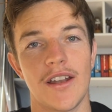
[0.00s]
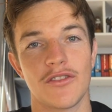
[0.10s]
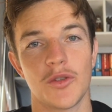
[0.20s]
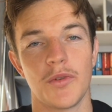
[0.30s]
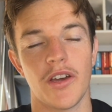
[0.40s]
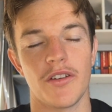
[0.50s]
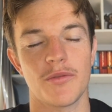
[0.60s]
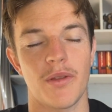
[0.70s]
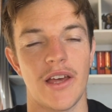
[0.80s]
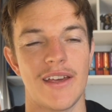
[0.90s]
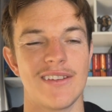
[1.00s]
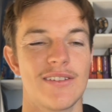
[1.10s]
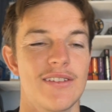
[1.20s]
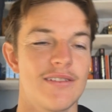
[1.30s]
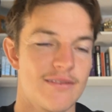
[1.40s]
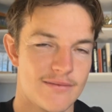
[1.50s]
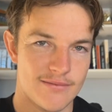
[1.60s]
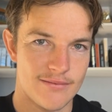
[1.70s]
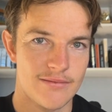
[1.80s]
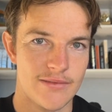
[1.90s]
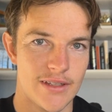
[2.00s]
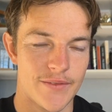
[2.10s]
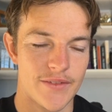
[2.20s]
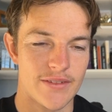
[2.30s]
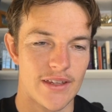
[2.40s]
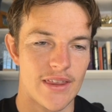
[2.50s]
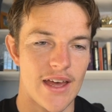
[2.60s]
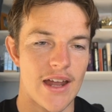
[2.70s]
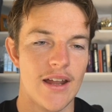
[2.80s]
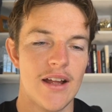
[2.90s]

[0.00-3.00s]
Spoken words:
Supercoach players, you love to see that.